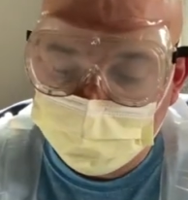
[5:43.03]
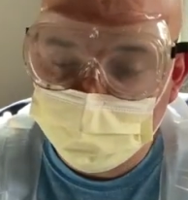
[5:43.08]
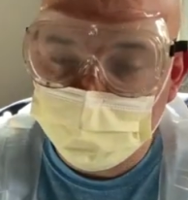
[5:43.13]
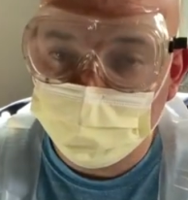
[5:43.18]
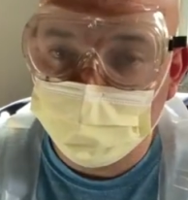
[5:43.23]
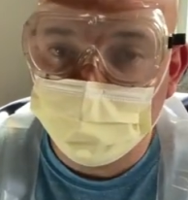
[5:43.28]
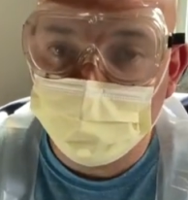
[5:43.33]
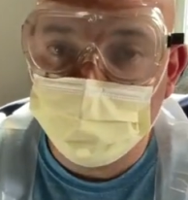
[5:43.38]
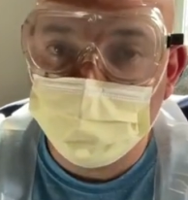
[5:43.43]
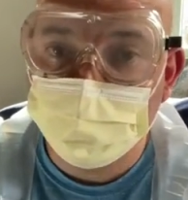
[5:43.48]

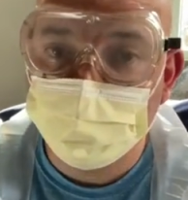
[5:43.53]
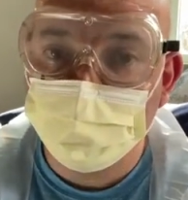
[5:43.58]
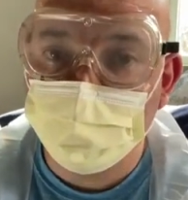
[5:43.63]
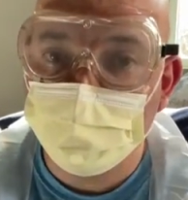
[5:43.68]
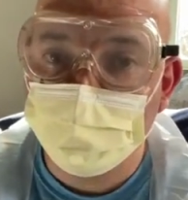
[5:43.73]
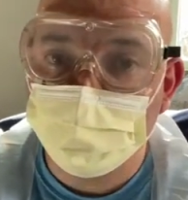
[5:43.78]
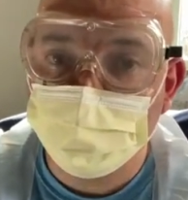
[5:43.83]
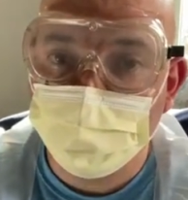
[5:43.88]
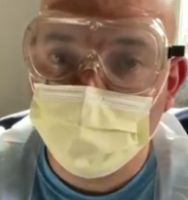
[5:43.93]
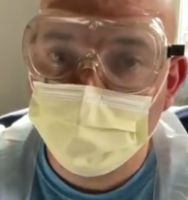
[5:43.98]
so
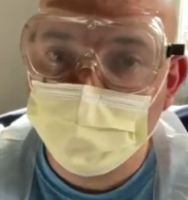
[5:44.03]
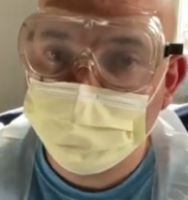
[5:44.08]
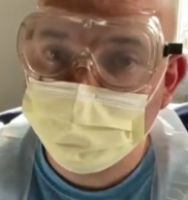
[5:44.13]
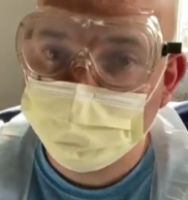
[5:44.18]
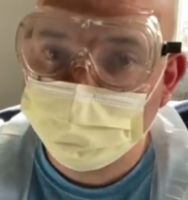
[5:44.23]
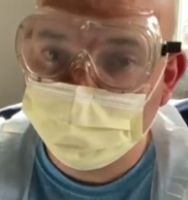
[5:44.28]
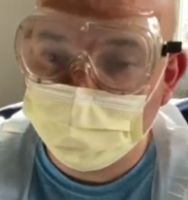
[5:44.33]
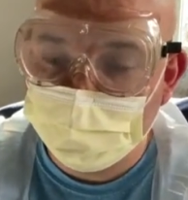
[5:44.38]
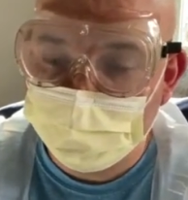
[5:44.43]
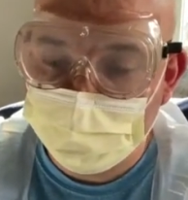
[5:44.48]
my
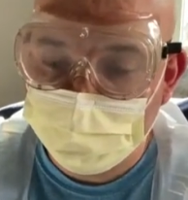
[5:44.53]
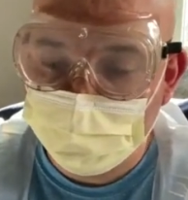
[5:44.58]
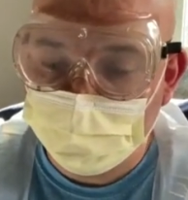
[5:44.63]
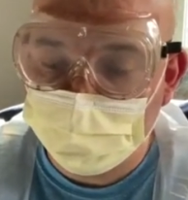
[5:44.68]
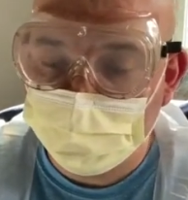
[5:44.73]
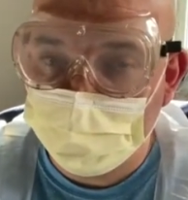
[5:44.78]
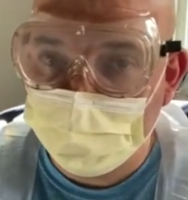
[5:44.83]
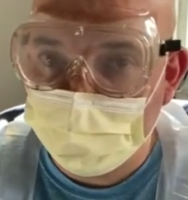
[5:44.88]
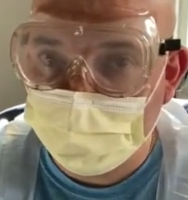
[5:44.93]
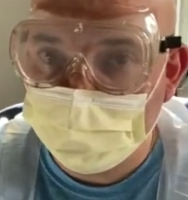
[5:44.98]
slide
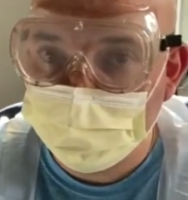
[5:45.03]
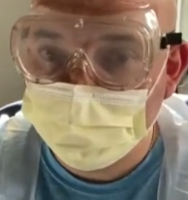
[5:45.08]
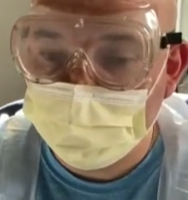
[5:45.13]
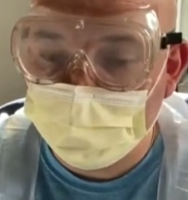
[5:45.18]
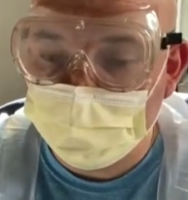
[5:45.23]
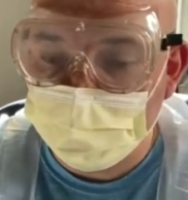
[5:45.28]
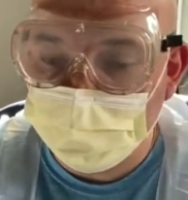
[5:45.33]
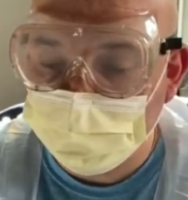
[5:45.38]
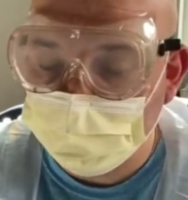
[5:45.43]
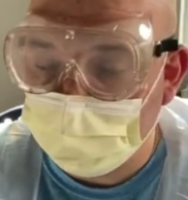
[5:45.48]
here has
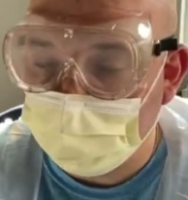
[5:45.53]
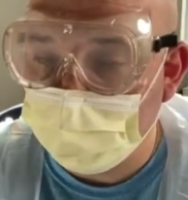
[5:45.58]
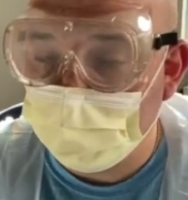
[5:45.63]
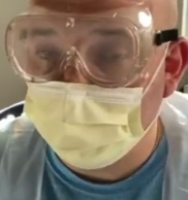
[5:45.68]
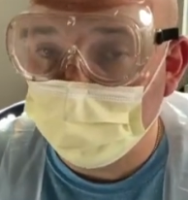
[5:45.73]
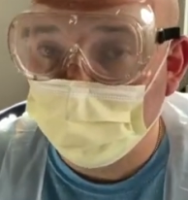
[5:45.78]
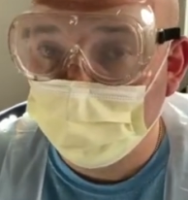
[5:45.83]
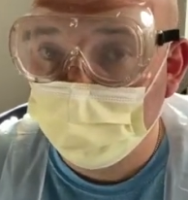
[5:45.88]
air dried.